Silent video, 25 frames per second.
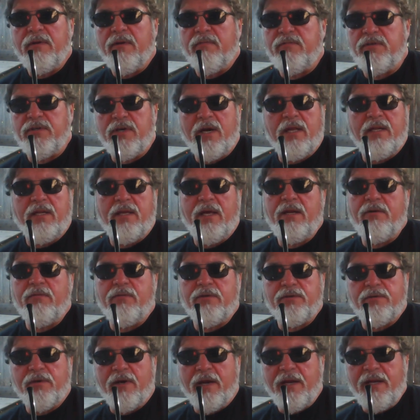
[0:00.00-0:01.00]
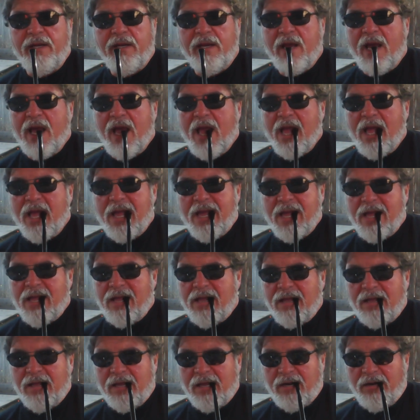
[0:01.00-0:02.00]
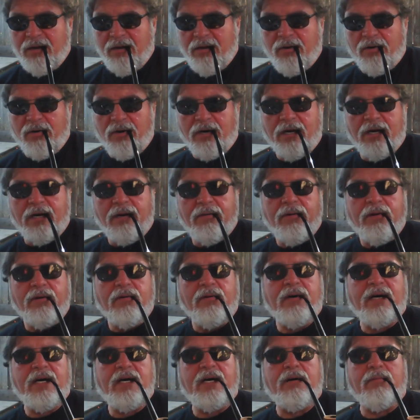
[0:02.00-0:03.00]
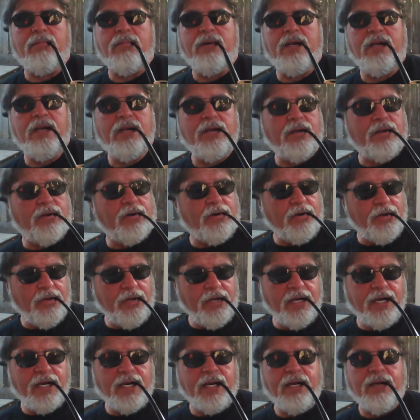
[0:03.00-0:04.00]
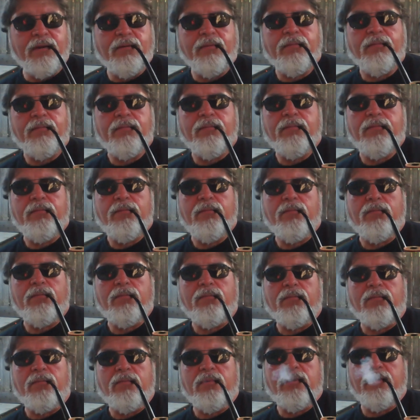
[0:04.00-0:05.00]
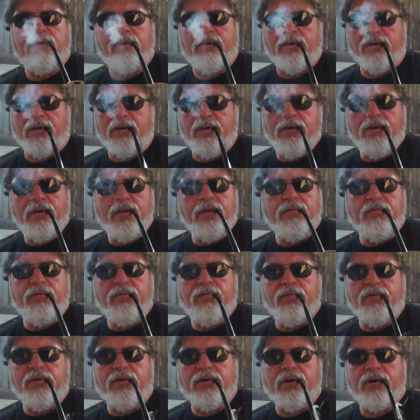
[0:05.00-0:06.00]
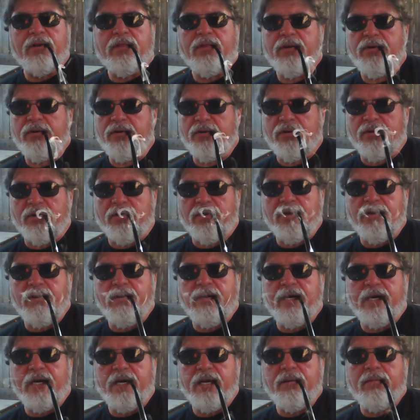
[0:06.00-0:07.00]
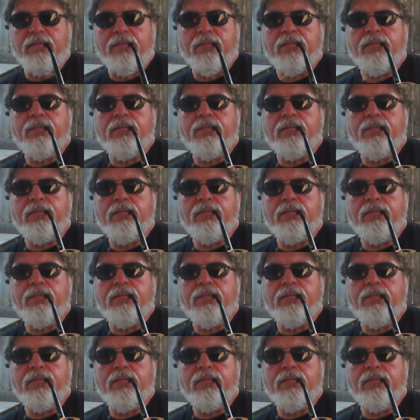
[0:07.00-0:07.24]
If John Lennon was right, no harm, no foul, but this is all you get. This is all you're living for. This is all you get.